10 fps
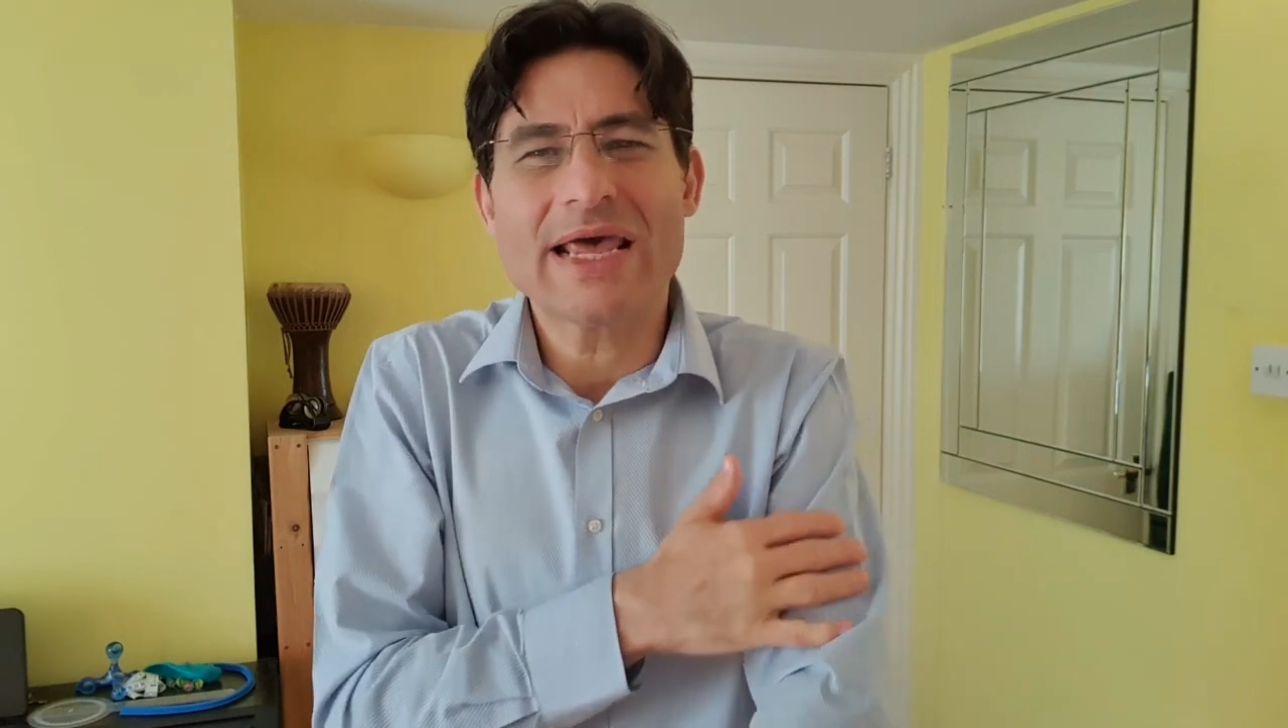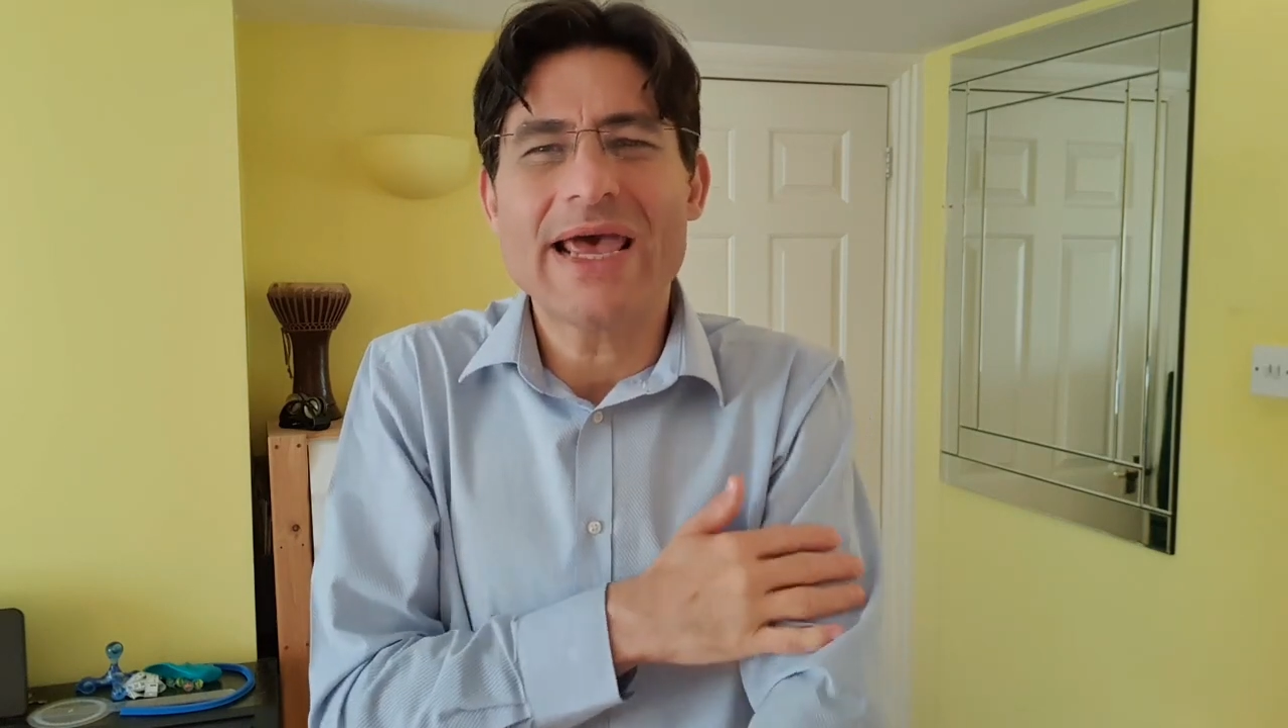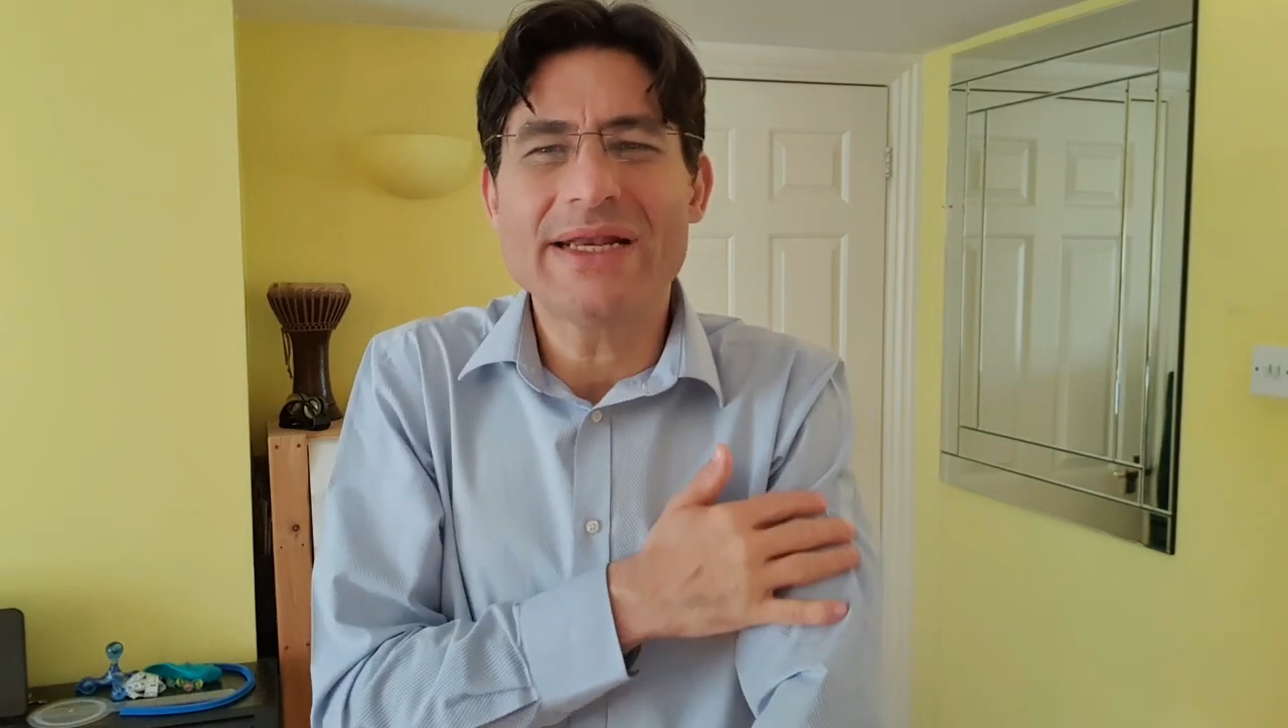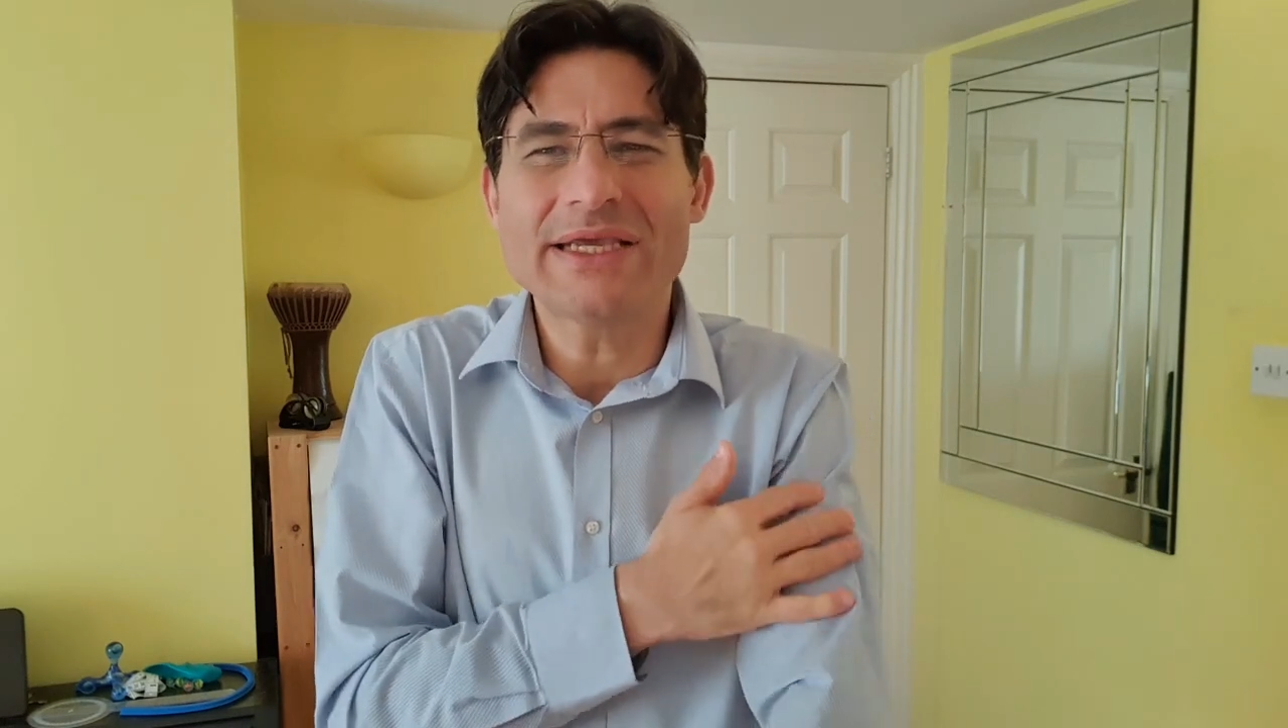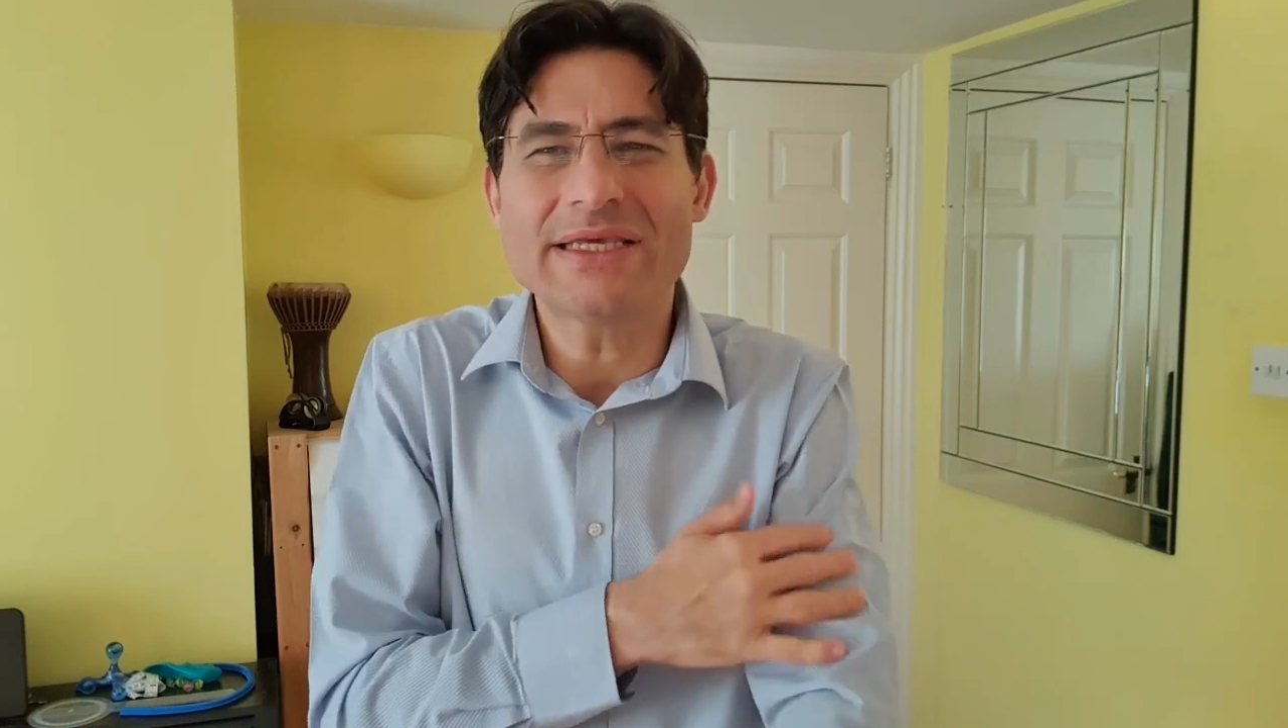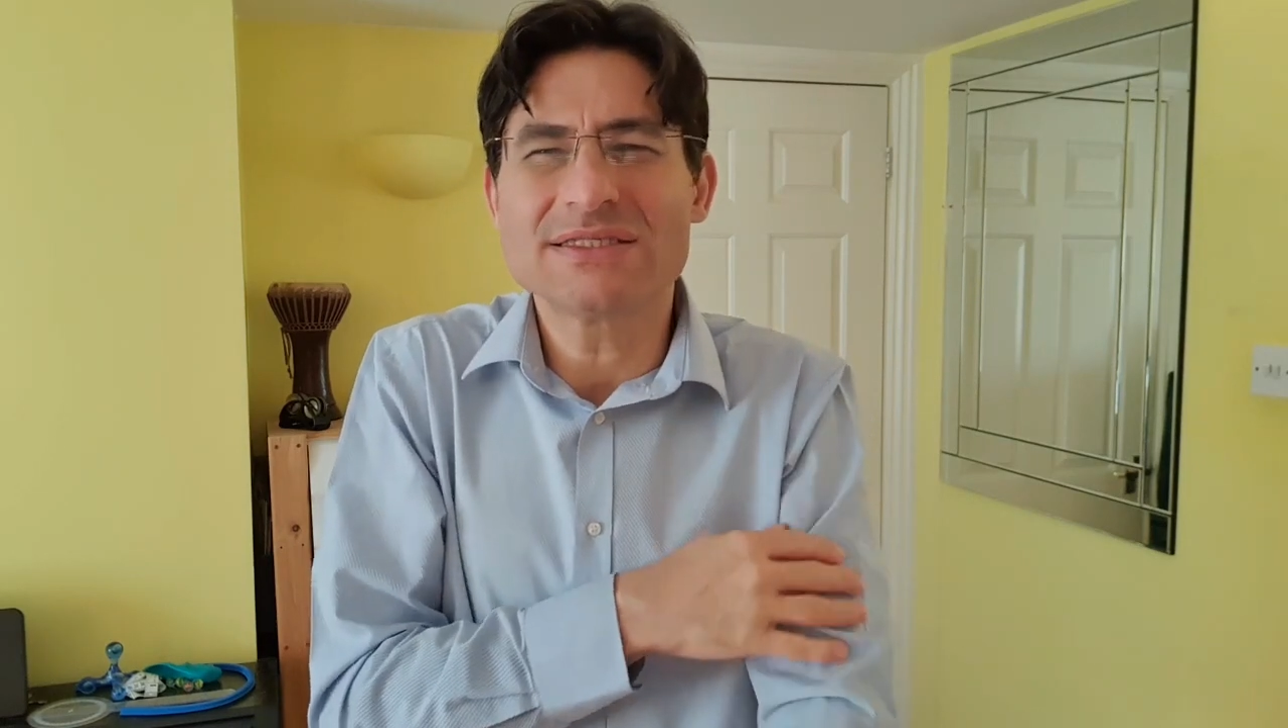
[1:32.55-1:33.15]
any